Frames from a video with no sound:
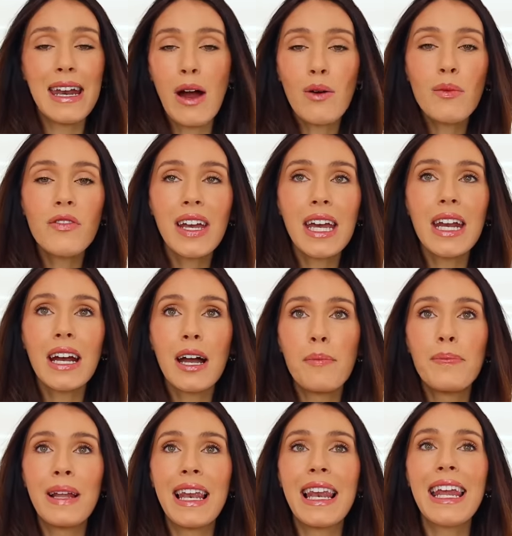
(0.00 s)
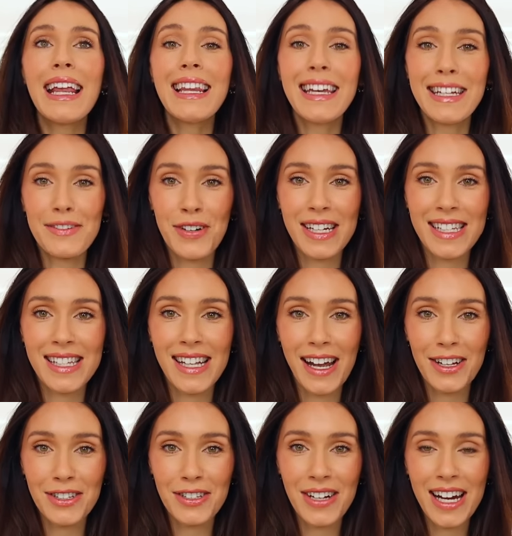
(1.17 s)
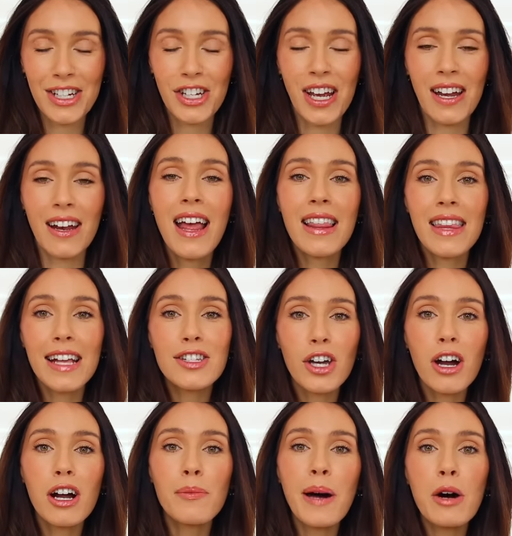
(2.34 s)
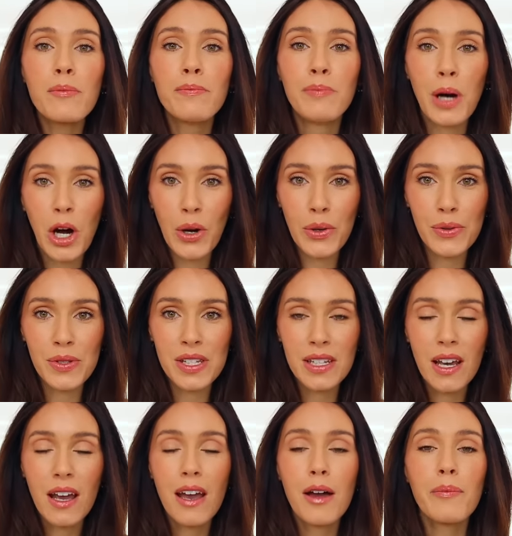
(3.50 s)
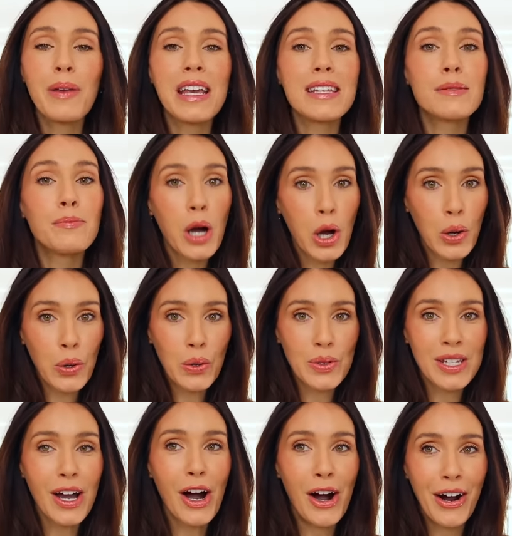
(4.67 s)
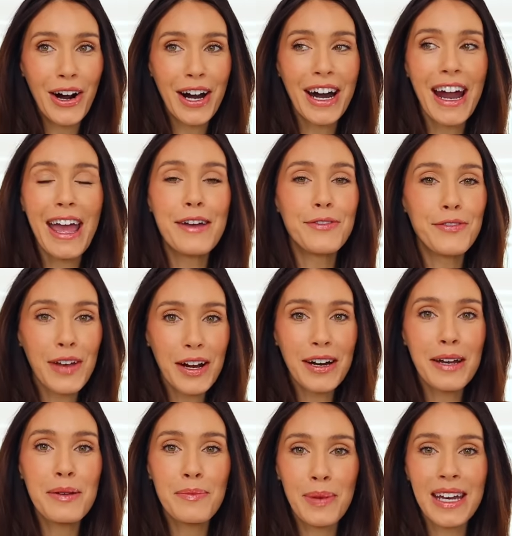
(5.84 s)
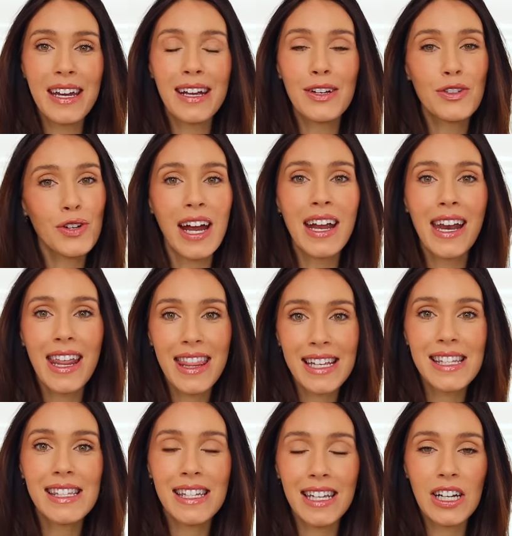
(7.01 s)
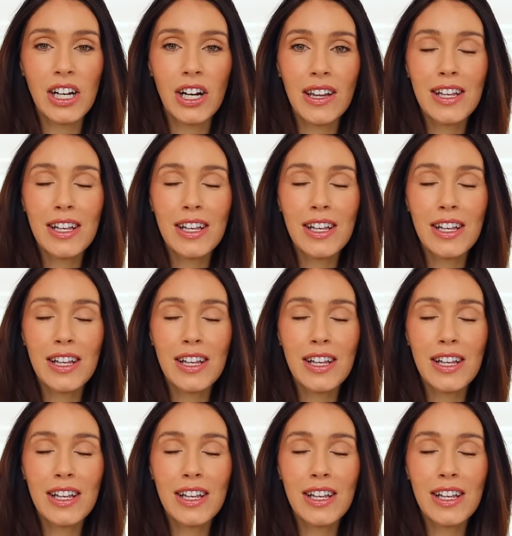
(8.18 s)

Now we're moving in a completely different style direction. Let's talk about bows, because bows are a very big trend this year.